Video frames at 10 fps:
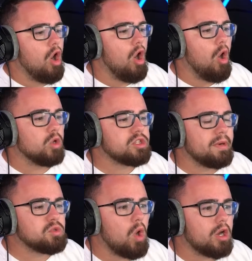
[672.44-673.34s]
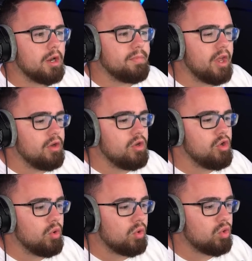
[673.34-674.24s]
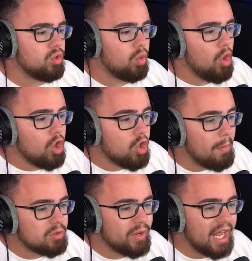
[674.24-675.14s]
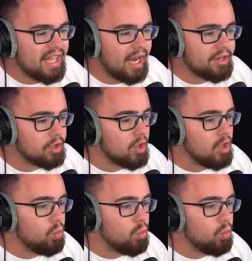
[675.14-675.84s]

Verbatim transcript: Oh, somebody's walking up there. No, no, no, no. Come on, we gotta get out of here.